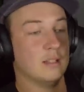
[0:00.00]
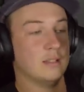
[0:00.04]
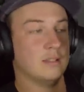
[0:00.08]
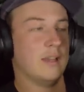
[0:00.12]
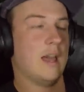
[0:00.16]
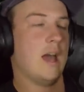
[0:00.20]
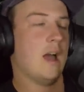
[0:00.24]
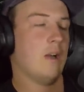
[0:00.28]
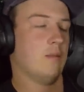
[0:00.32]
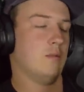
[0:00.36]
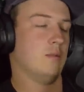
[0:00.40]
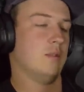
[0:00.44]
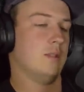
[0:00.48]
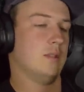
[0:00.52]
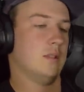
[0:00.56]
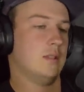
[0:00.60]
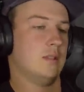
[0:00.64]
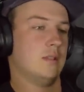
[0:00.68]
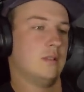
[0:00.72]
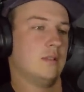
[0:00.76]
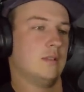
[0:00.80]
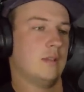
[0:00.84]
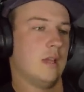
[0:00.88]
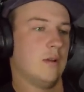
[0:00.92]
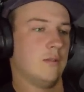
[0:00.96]
that
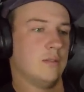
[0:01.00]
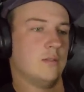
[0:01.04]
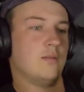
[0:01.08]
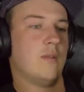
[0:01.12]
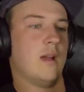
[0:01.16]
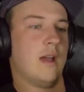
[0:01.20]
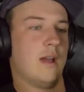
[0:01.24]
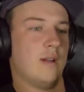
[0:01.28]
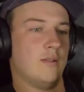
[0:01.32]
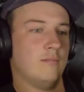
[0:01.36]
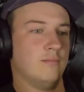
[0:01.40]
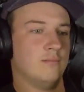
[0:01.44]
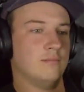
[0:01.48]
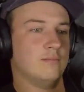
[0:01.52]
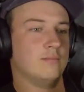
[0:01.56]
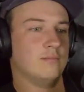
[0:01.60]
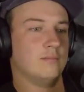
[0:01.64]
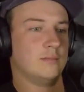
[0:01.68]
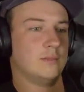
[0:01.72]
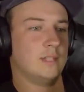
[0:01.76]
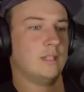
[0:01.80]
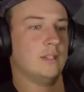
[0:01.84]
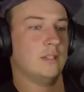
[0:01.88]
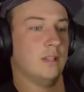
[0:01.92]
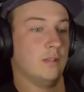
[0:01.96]
was rad. That was really
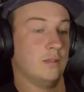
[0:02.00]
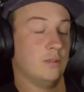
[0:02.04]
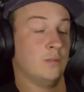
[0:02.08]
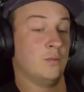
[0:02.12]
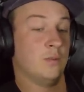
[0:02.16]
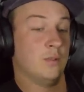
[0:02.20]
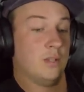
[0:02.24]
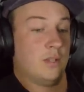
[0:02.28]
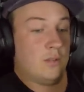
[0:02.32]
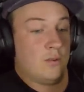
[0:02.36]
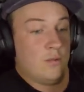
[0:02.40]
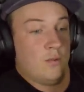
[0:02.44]
cool. I